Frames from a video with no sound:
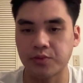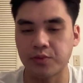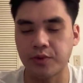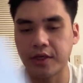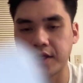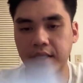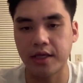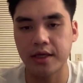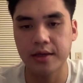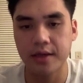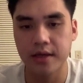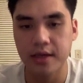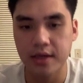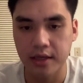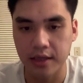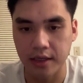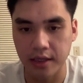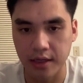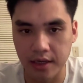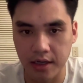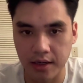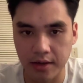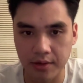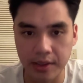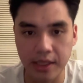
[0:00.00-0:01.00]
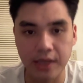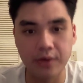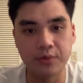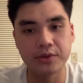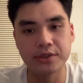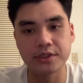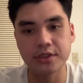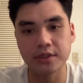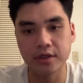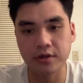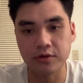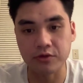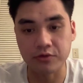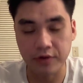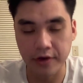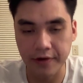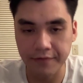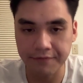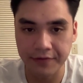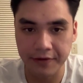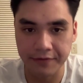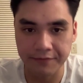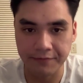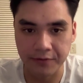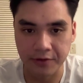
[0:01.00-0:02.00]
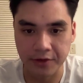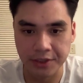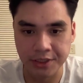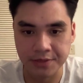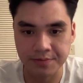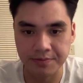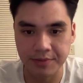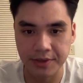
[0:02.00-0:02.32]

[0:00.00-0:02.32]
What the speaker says: it was a little rough at first,